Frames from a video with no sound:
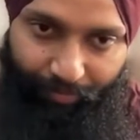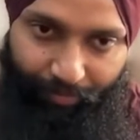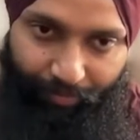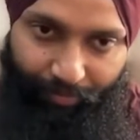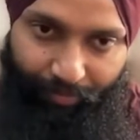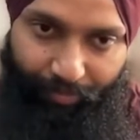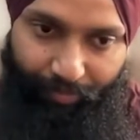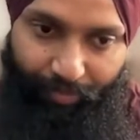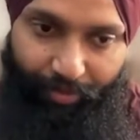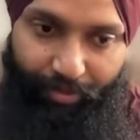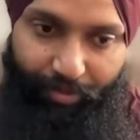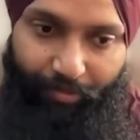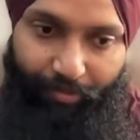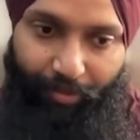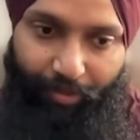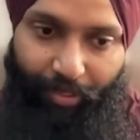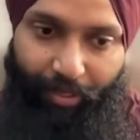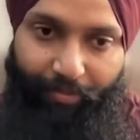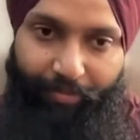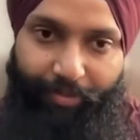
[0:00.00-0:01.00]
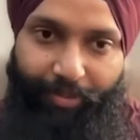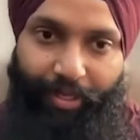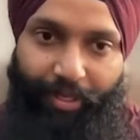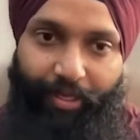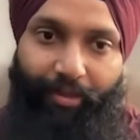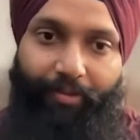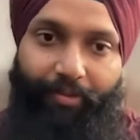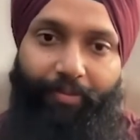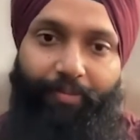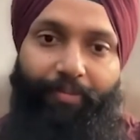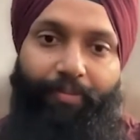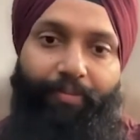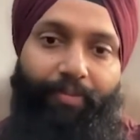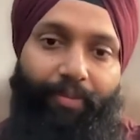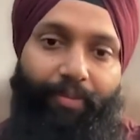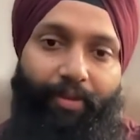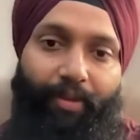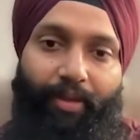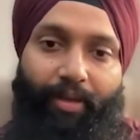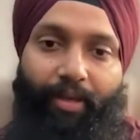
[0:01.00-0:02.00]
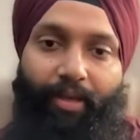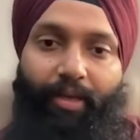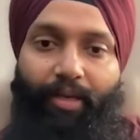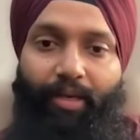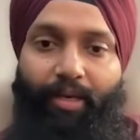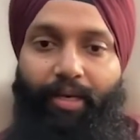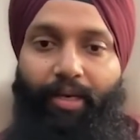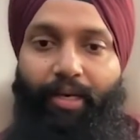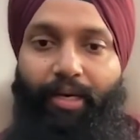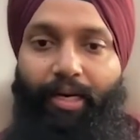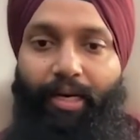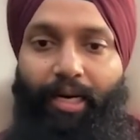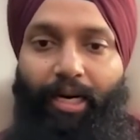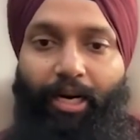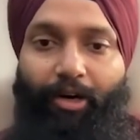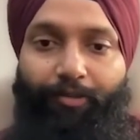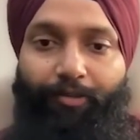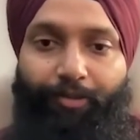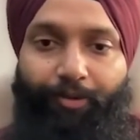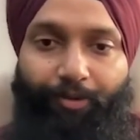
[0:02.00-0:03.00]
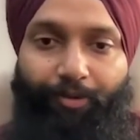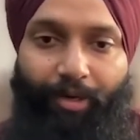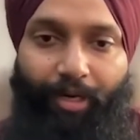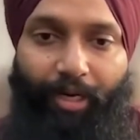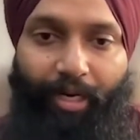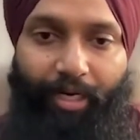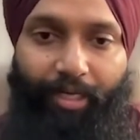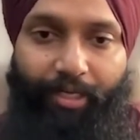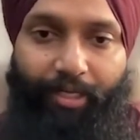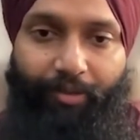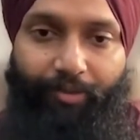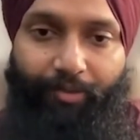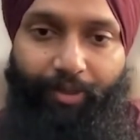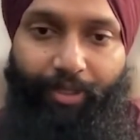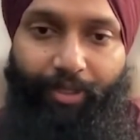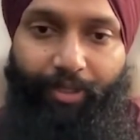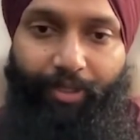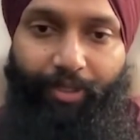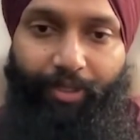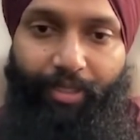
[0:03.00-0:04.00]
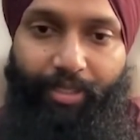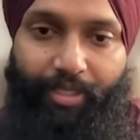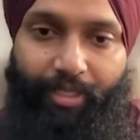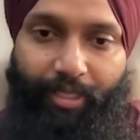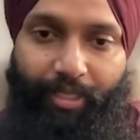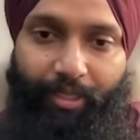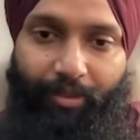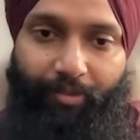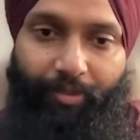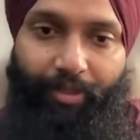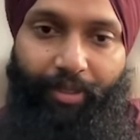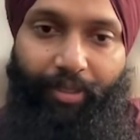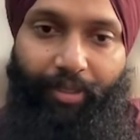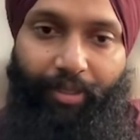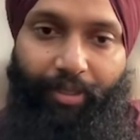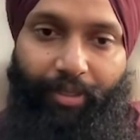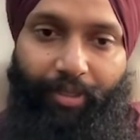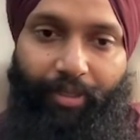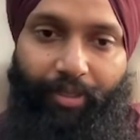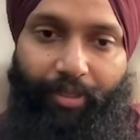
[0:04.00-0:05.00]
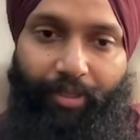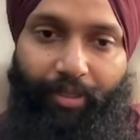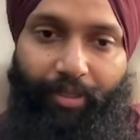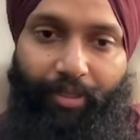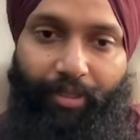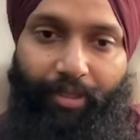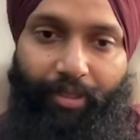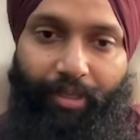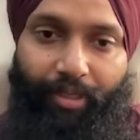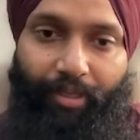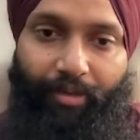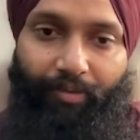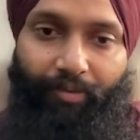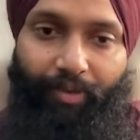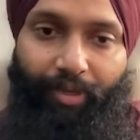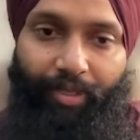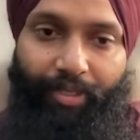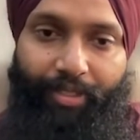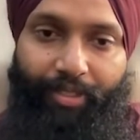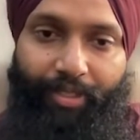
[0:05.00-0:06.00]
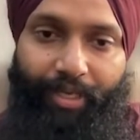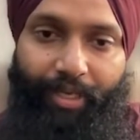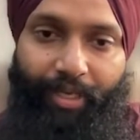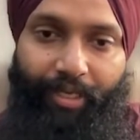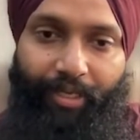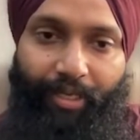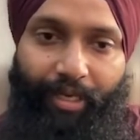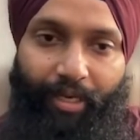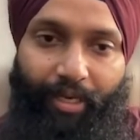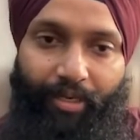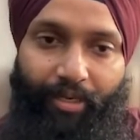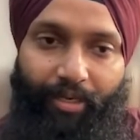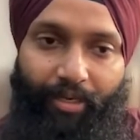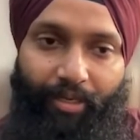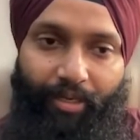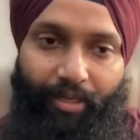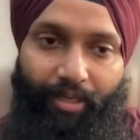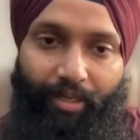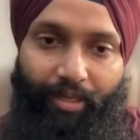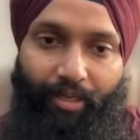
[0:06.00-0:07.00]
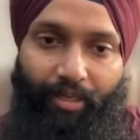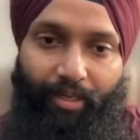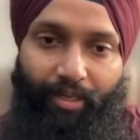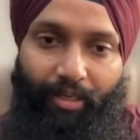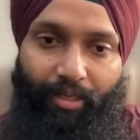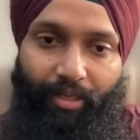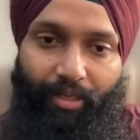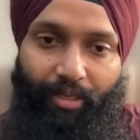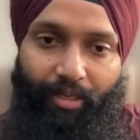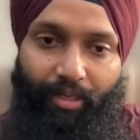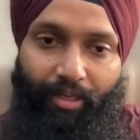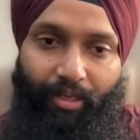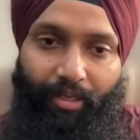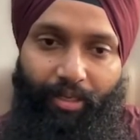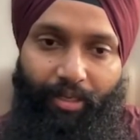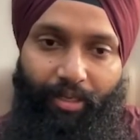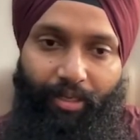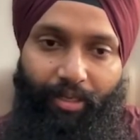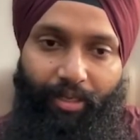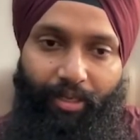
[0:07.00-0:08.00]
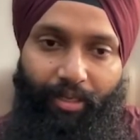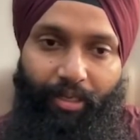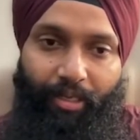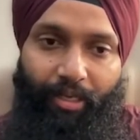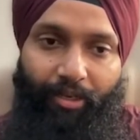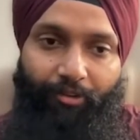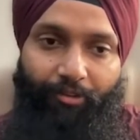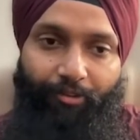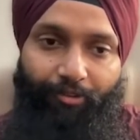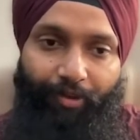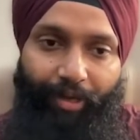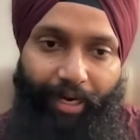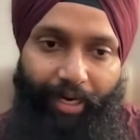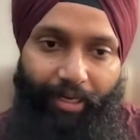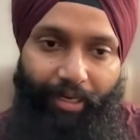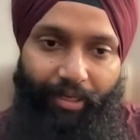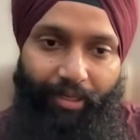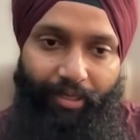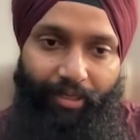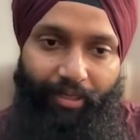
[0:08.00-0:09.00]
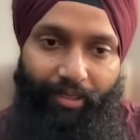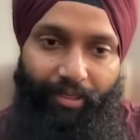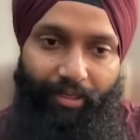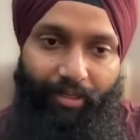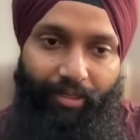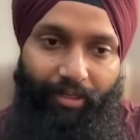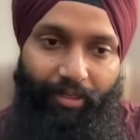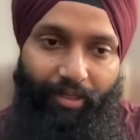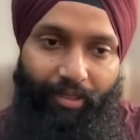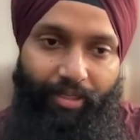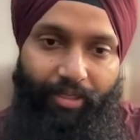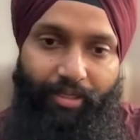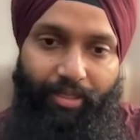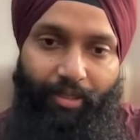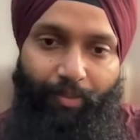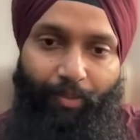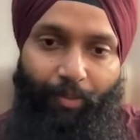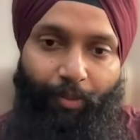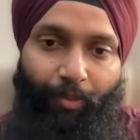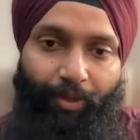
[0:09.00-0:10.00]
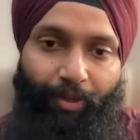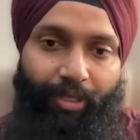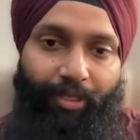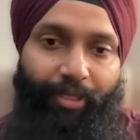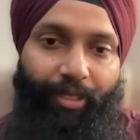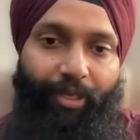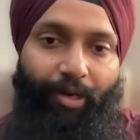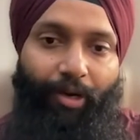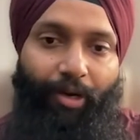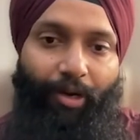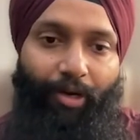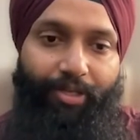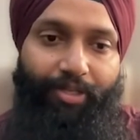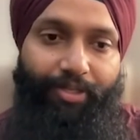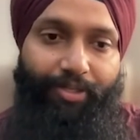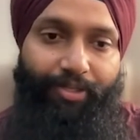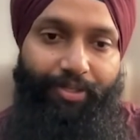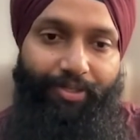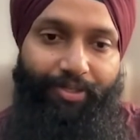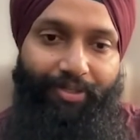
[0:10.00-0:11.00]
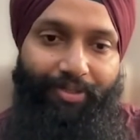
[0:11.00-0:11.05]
This is what I'm saying. And now if you relate it with this statement, we are saying that the effect is supporting the cause.